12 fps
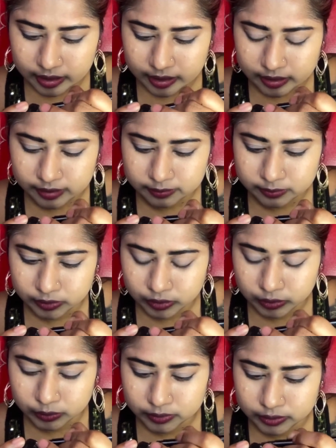I'm
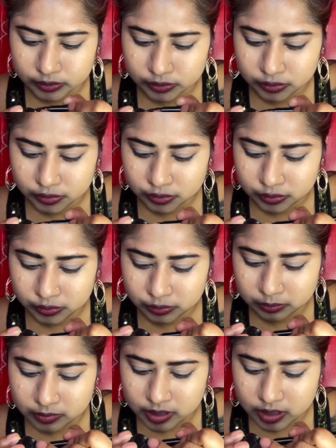going to
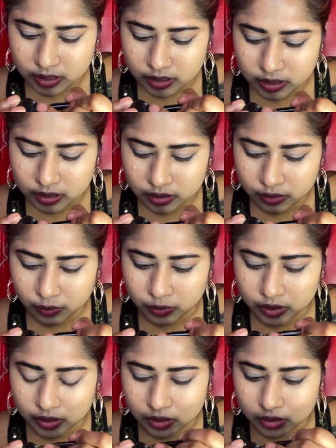make it
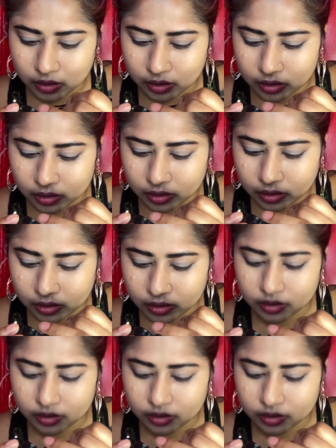work.